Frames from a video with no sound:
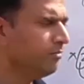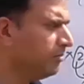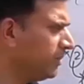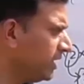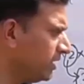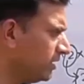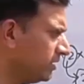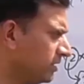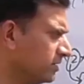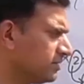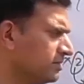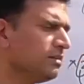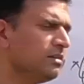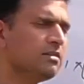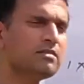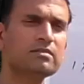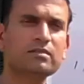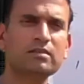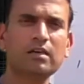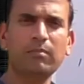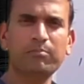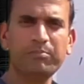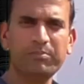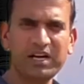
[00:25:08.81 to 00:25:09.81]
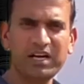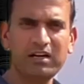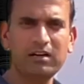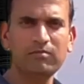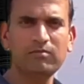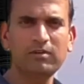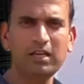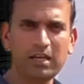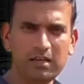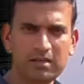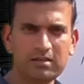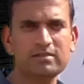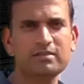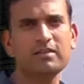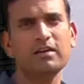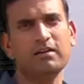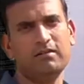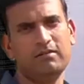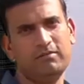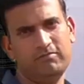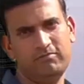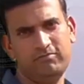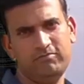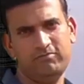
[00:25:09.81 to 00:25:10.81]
But this is comparatively easier.